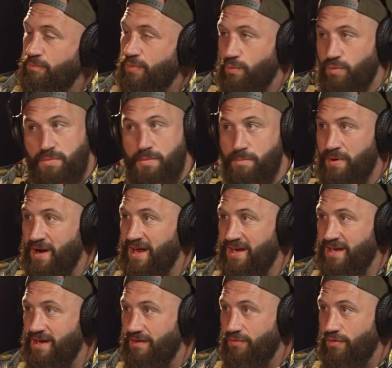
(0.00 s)
but we've been
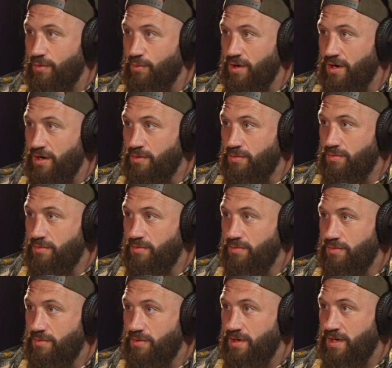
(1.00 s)
planning it for a while,
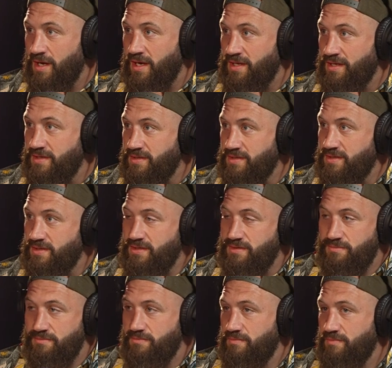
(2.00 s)
and
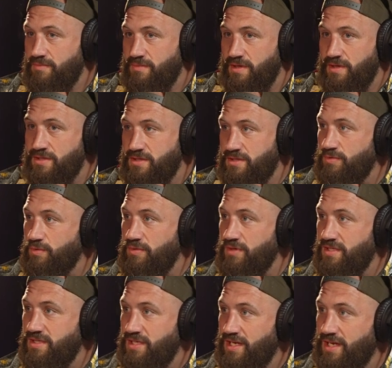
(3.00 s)
I just
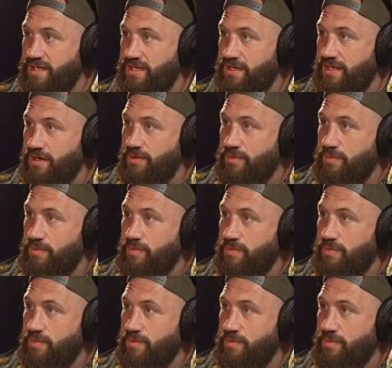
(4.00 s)
wanted to let you know.